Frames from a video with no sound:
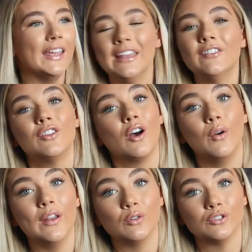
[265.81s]
Even
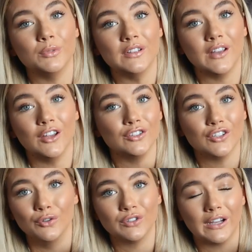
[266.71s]
though in autumn winter your
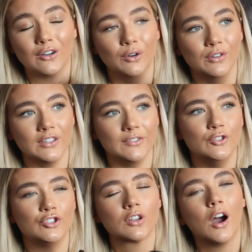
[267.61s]
toes get cold and stuff,
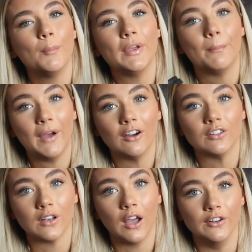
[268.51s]
you just can't beat a pair
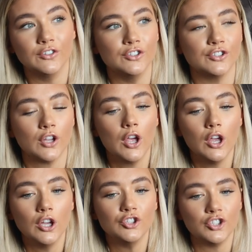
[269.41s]
of sliders to just
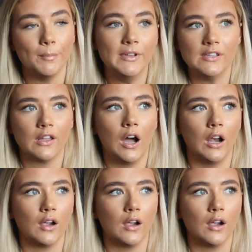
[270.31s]
jump into the car.